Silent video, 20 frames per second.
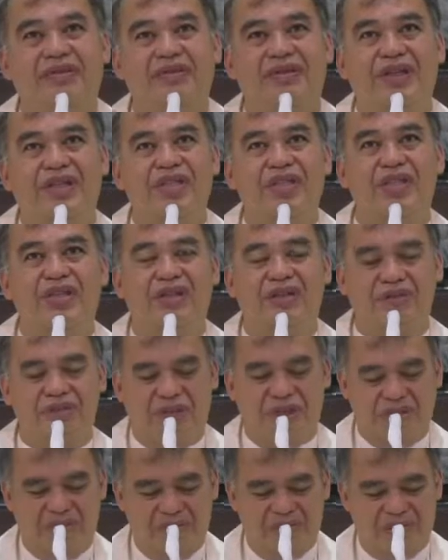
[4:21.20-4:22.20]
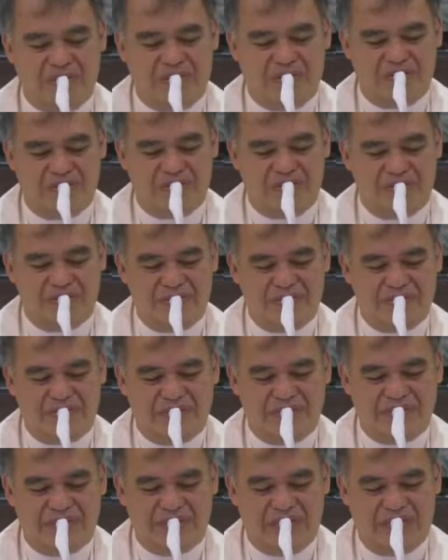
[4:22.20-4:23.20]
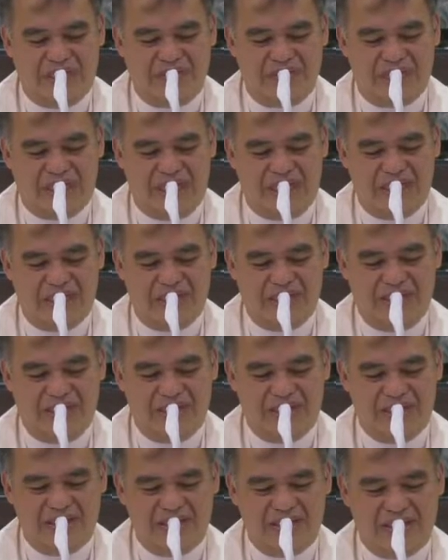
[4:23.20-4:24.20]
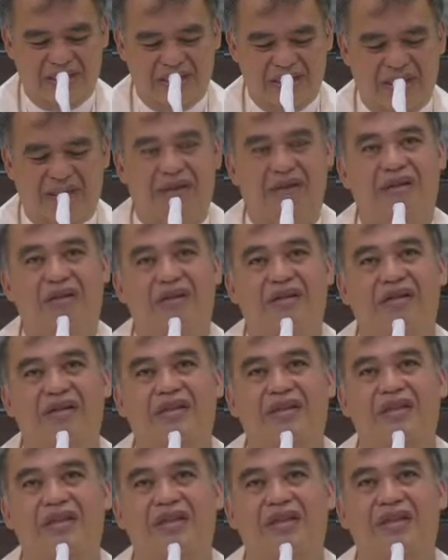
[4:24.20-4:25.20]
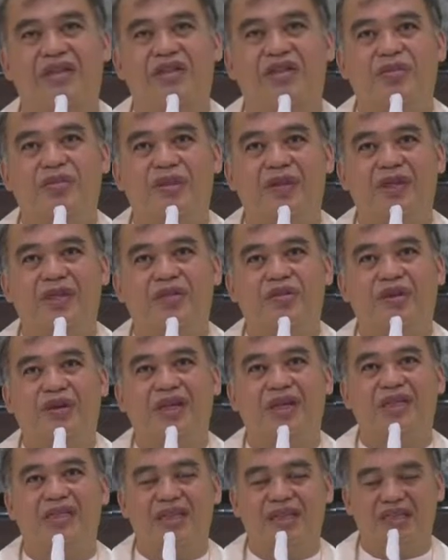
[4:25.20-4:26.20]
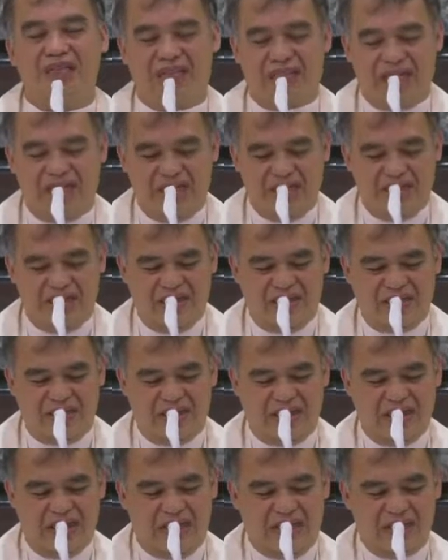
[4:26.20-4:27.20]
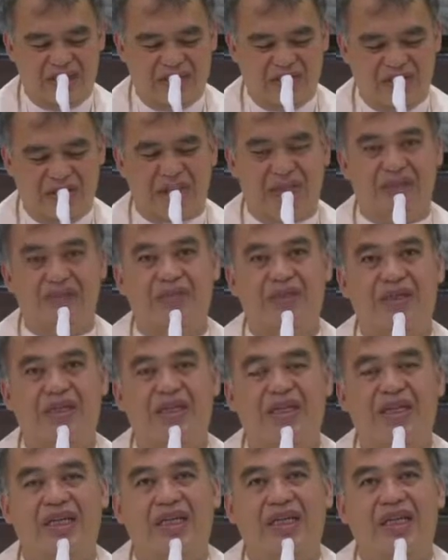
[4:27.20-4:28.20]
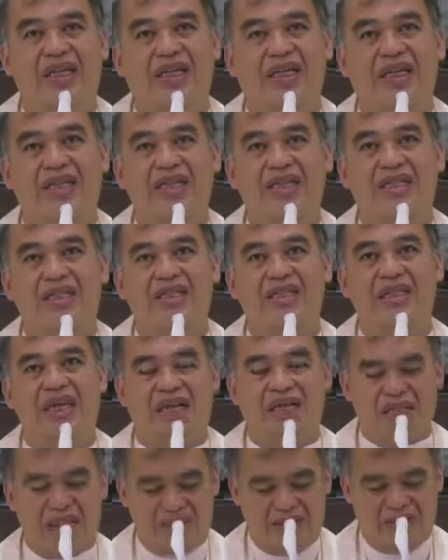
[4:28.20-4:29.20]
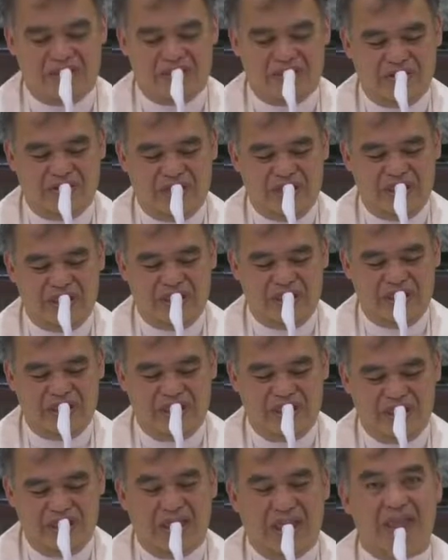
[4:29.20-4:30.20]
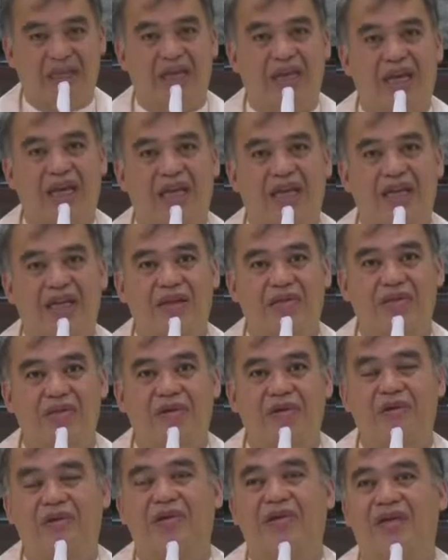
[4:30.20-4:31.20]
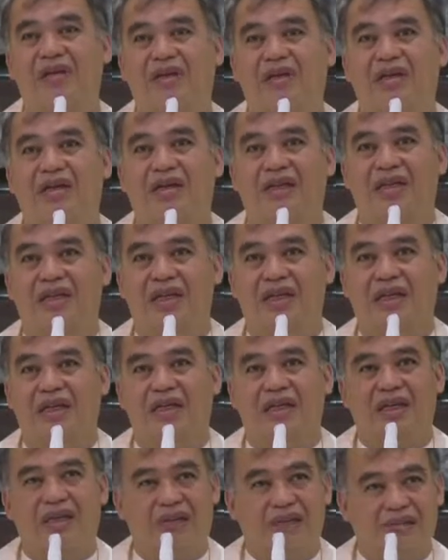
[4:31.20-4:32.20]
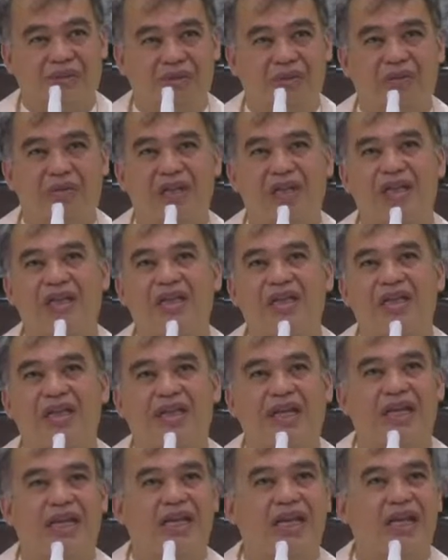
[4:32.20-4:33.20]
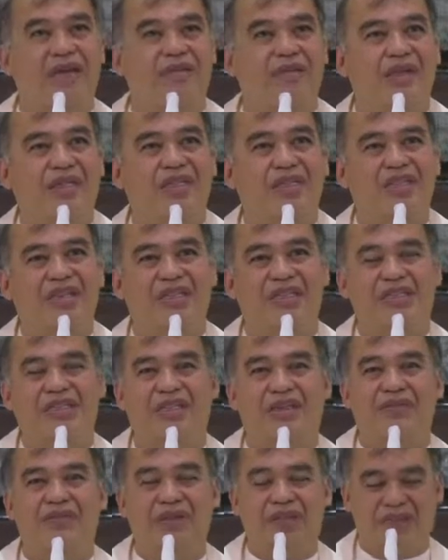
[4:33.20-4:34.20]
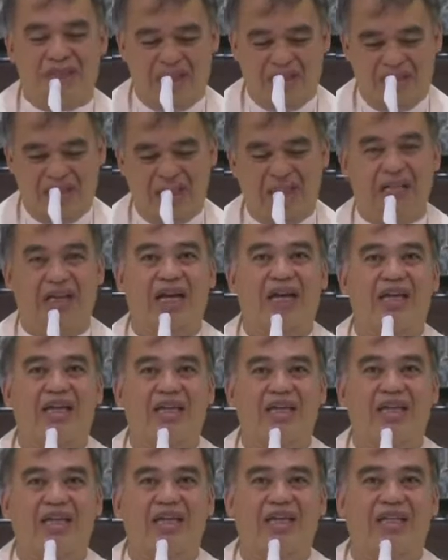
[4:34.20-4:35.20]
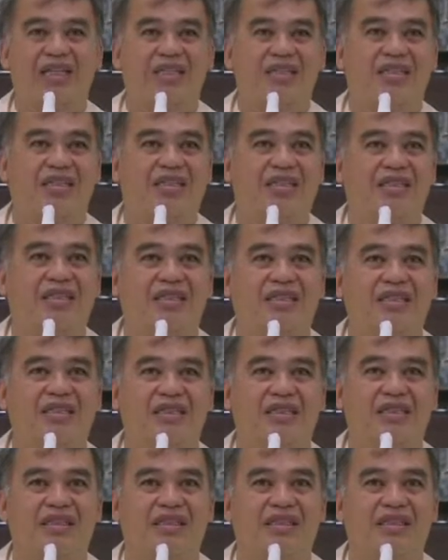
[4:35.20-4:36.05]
vision of him, of God, or the spirituality, the kind of relationship. It is not to be anymore within the dynamics as if that God is